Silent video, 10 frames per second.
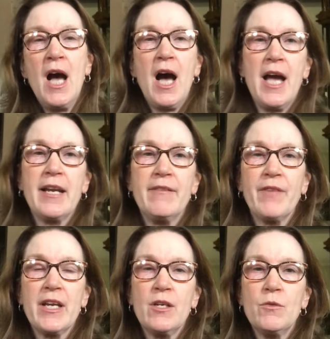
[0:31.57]
I'd
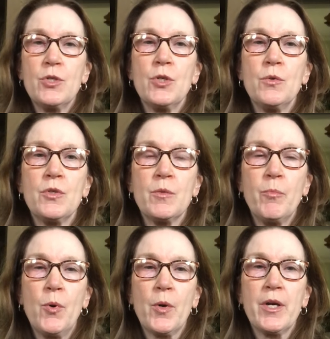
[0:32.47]
invite you to
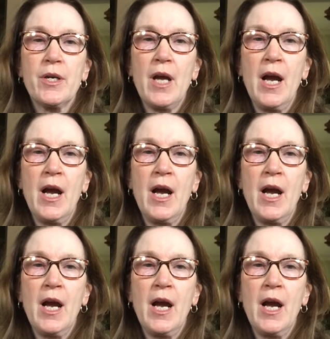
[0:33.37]
support